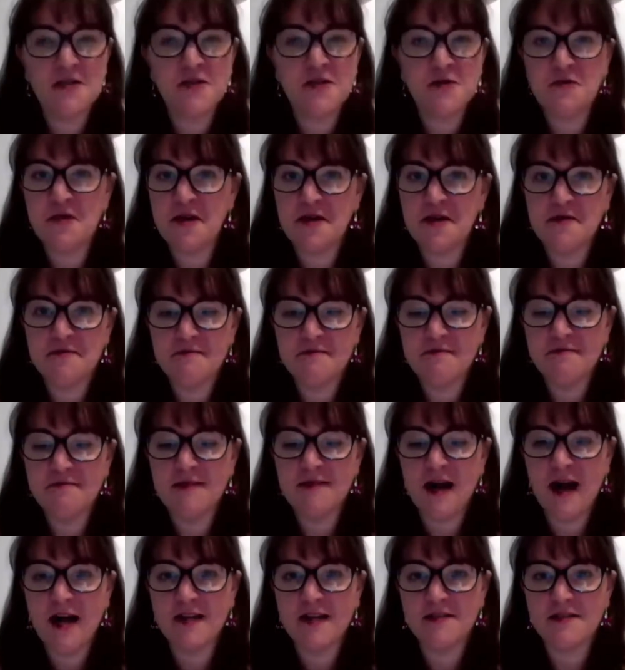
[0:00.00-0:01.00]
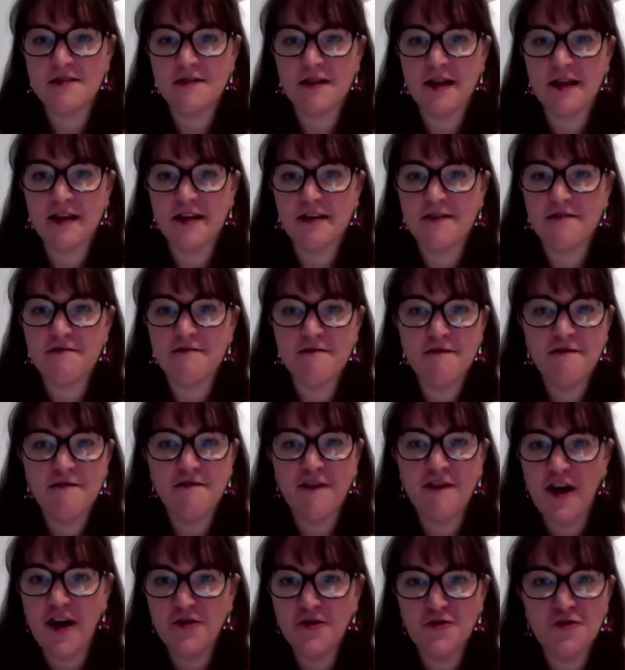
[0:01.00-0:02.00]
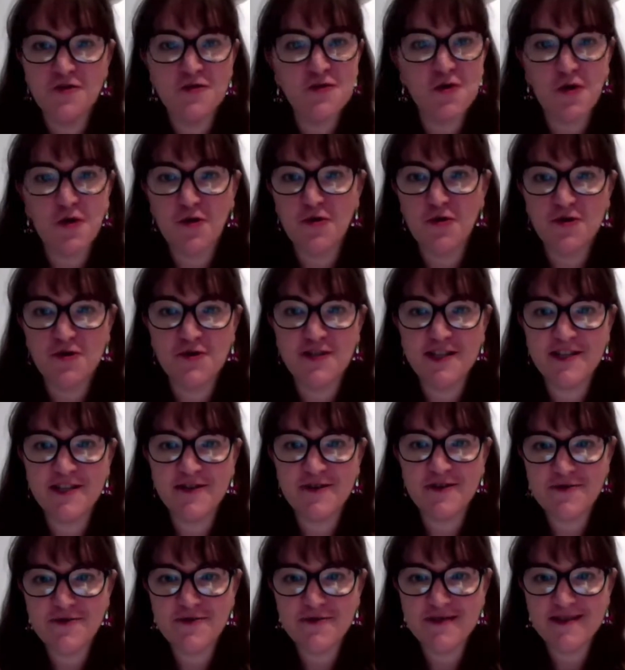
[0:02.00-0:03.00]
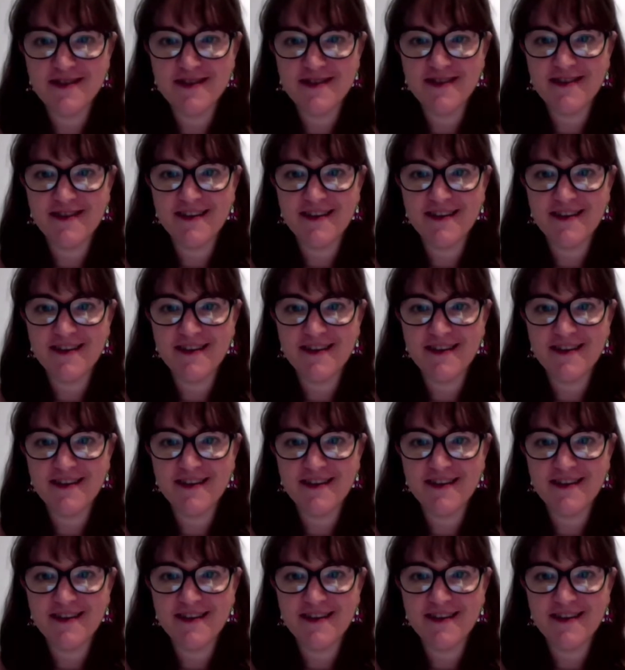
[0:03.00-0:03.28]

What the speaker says: now as a final concluding note,